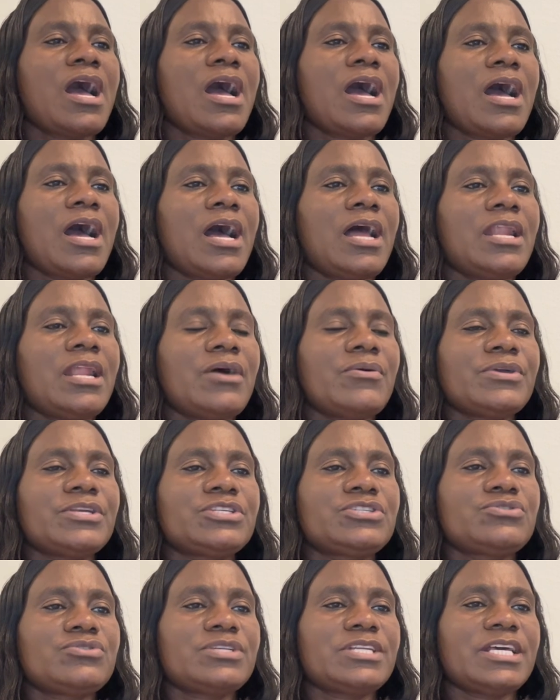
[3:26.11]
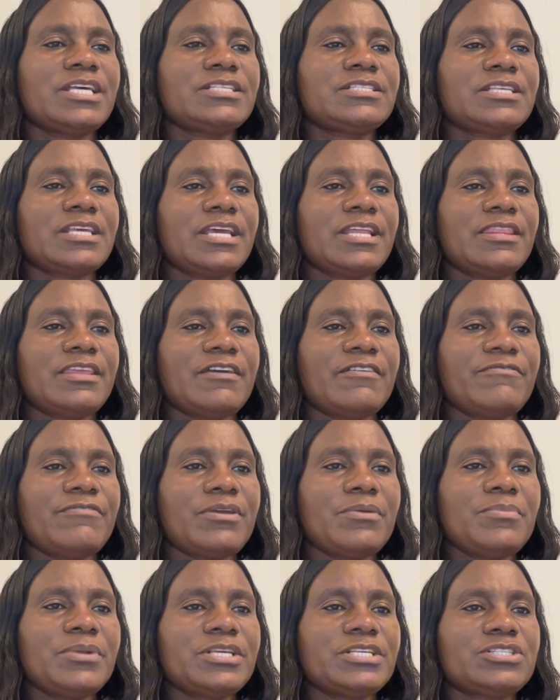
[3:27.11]
allowing students and their
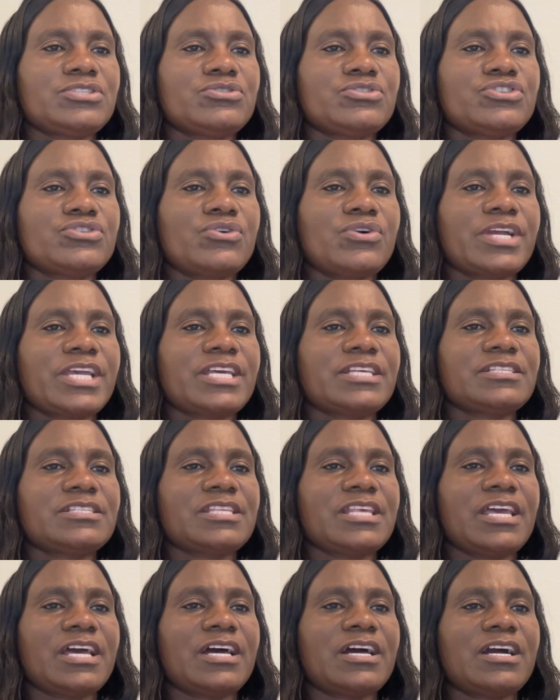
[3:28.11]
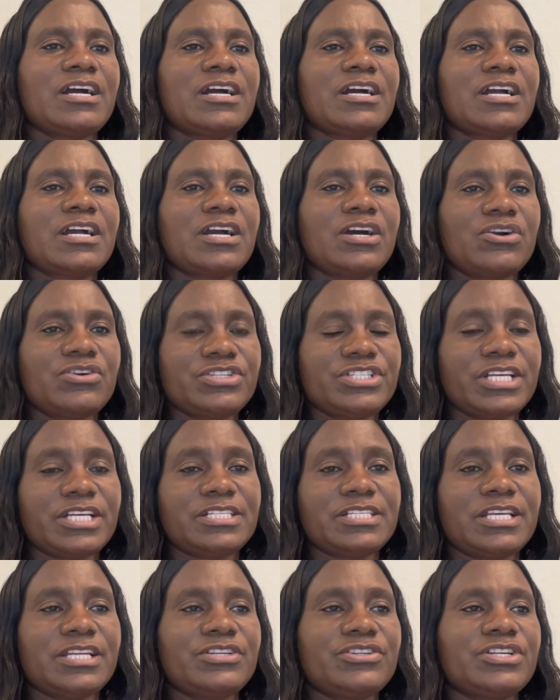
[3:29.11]
families to showcase their
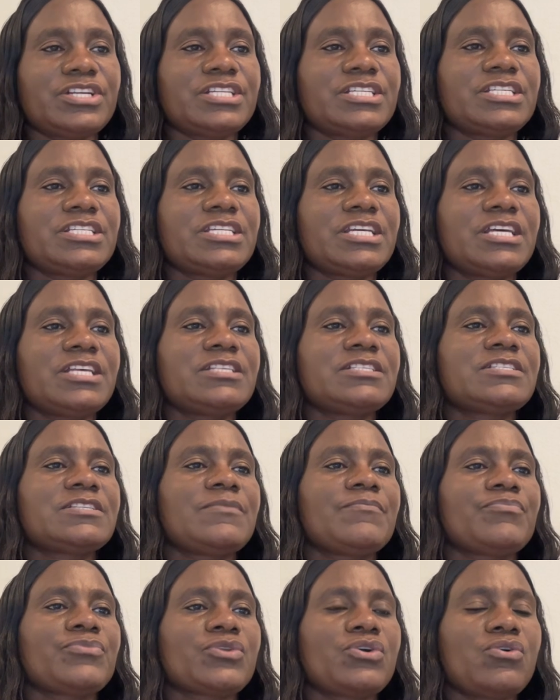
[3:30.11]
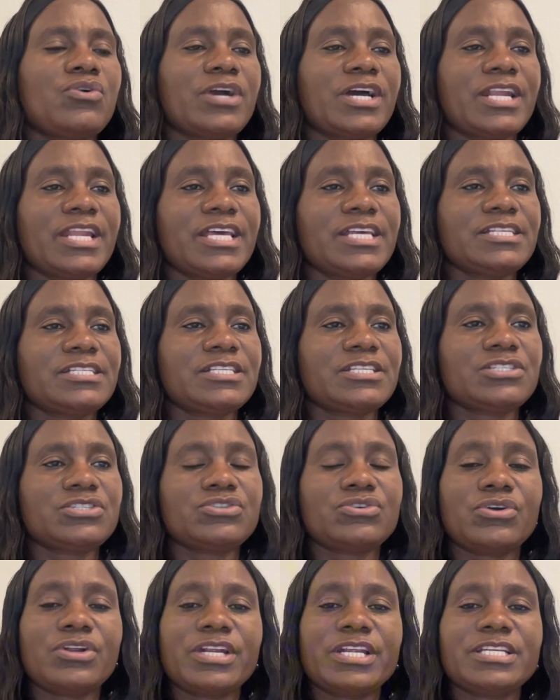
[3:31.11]
cultures and traditions, organizing
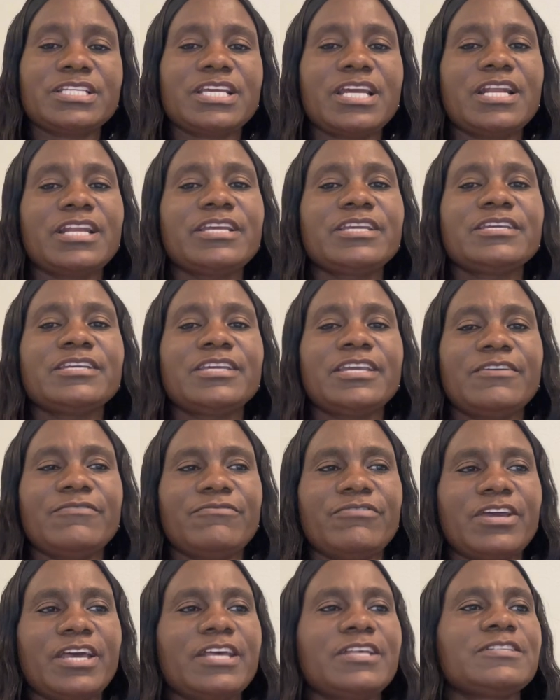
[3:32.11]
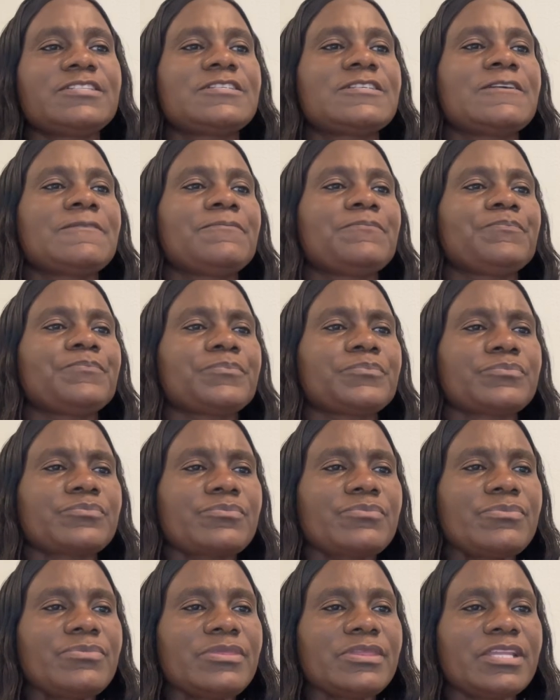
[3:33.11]
storytelling events,
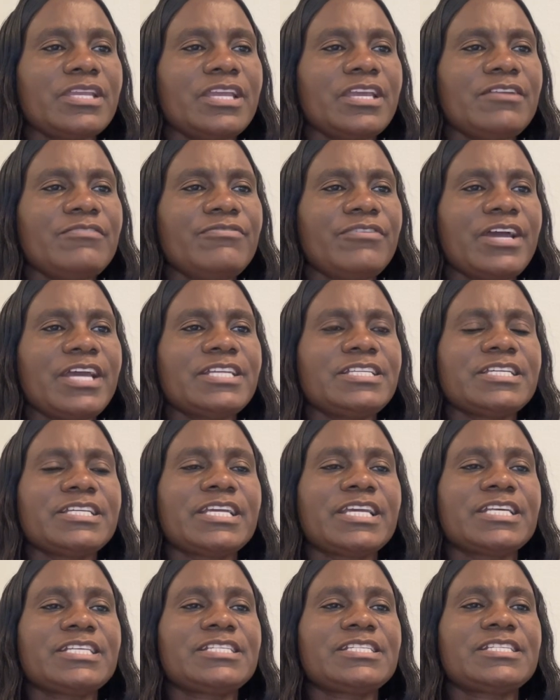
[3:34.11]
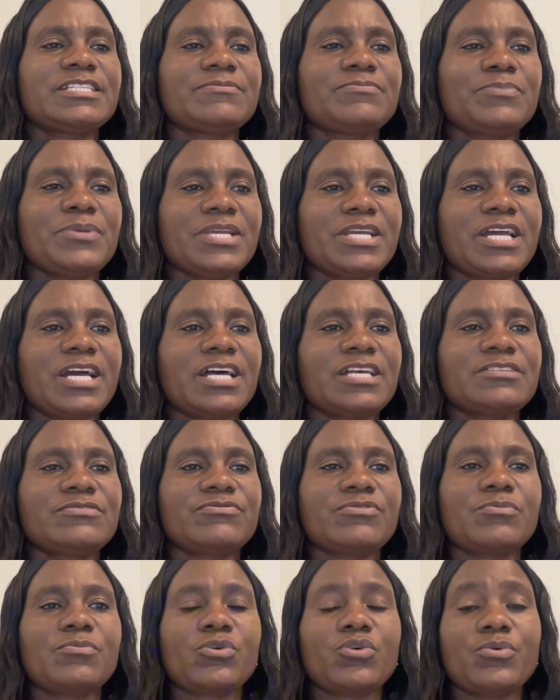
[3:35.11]
inviting guest speakers
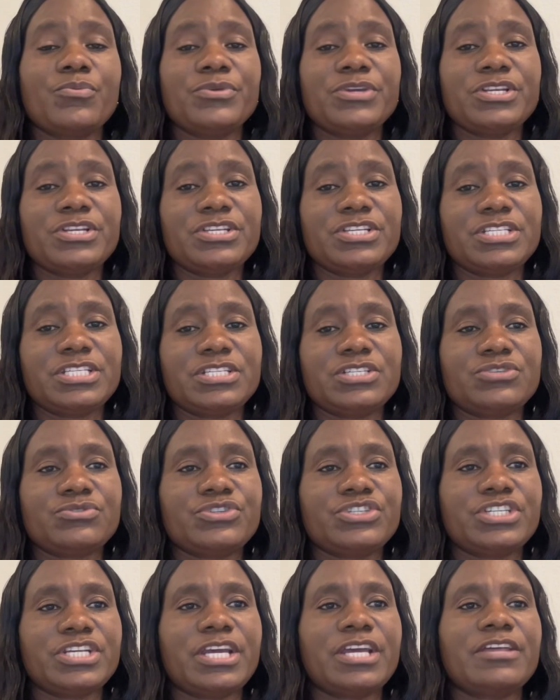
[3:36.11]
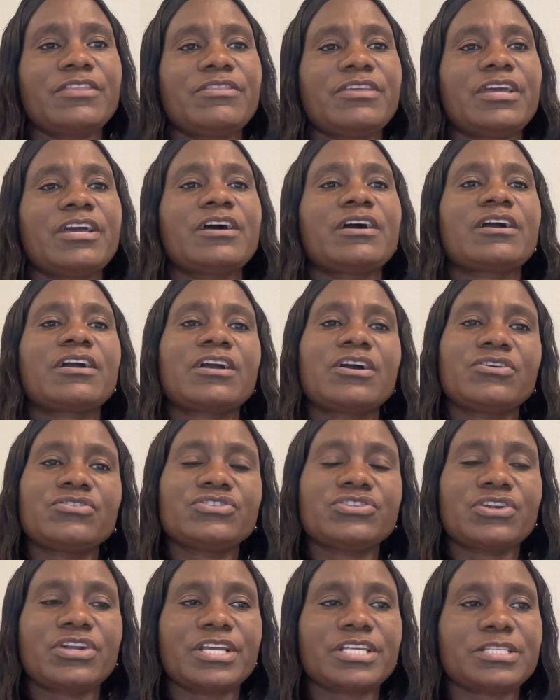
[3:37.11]
from community to share their
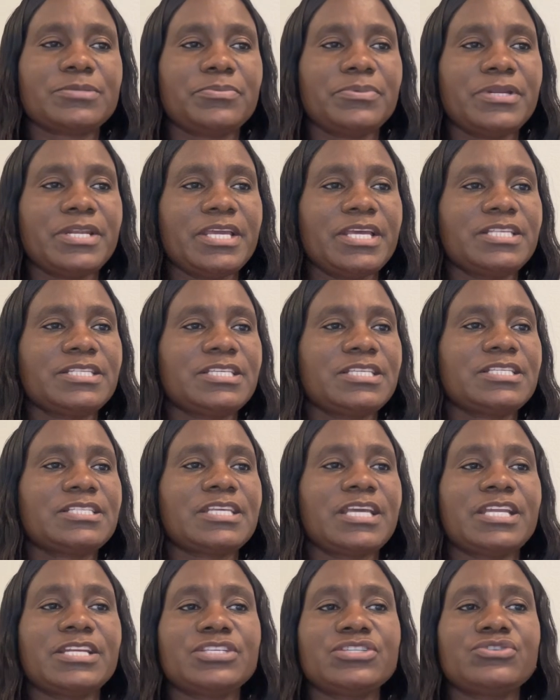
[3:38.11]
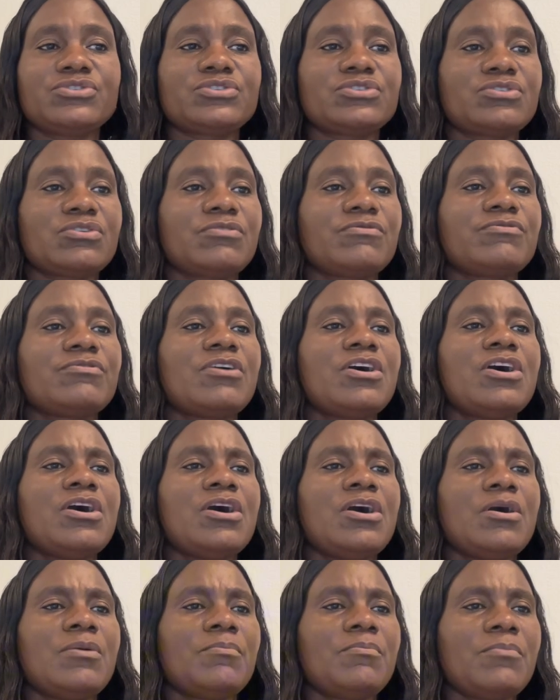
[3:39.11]
cultural experiences, and use of
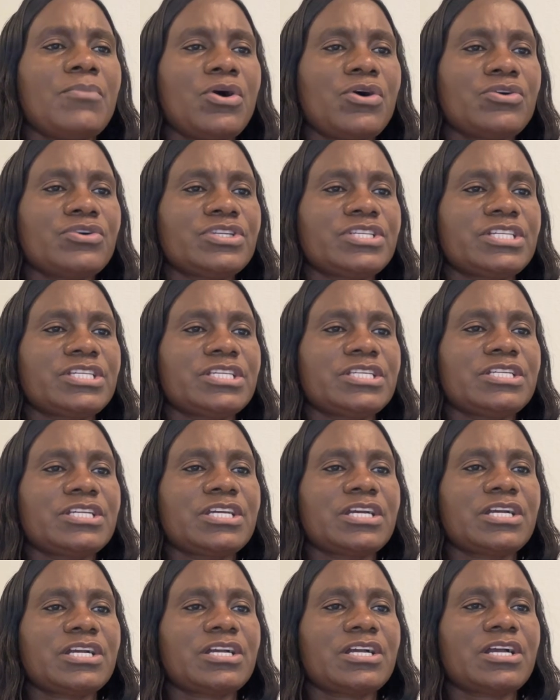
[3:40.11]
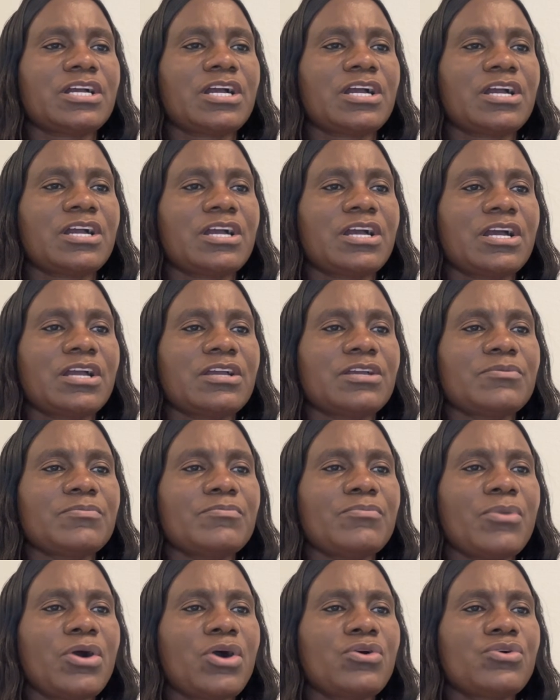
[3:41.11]

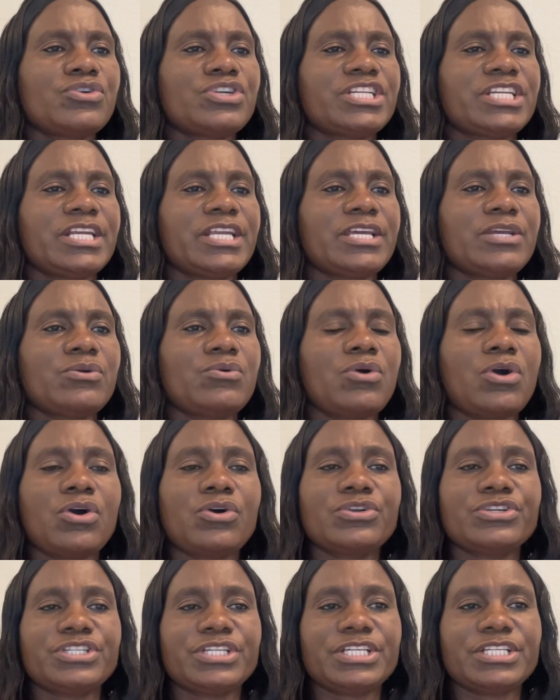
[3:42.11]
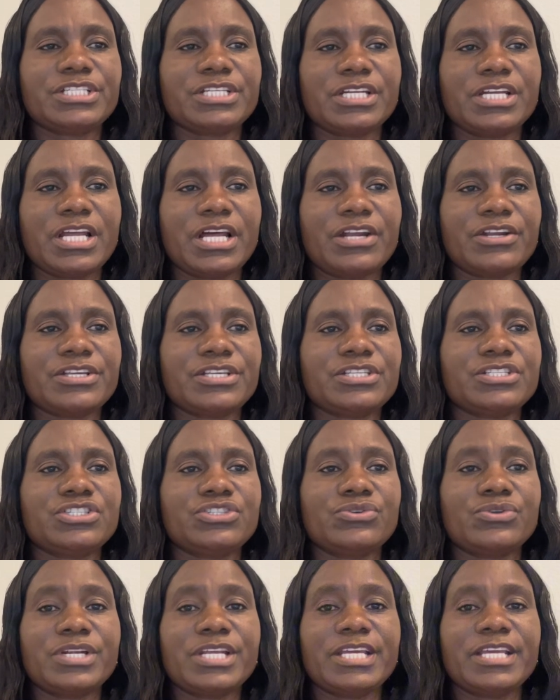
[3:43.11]
multilingual dictionaries
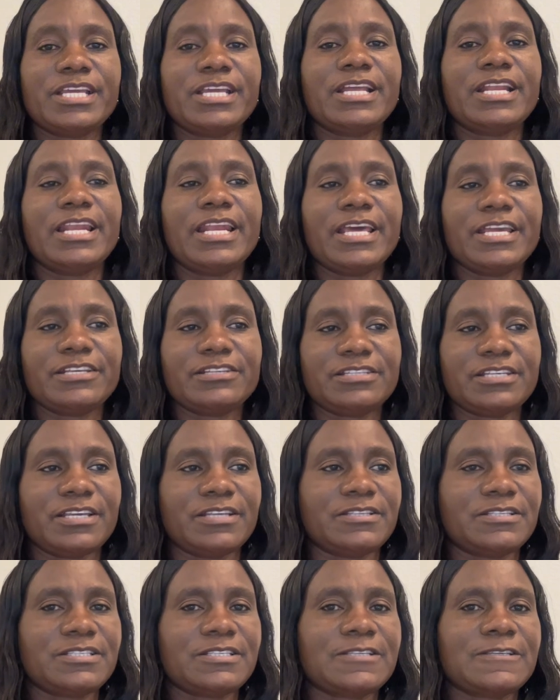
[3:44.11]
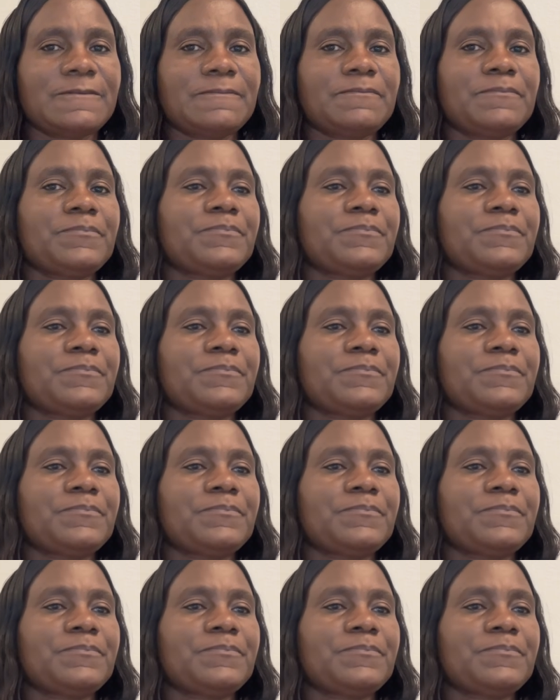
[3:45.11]
during lessons.